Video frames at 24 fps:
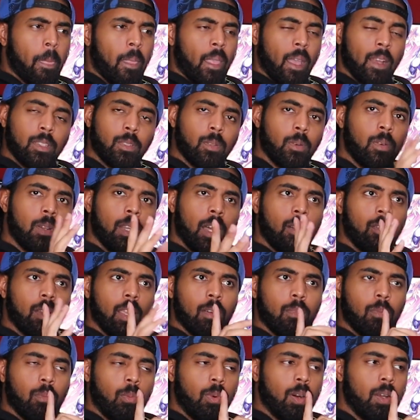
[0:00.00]
I only
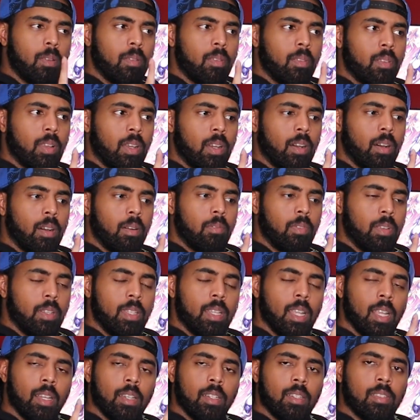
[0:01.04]
have 1
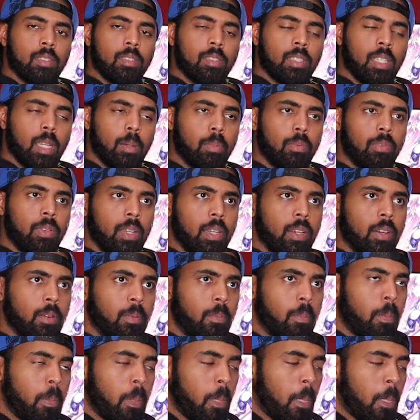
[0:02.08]
vanilla Saber figure.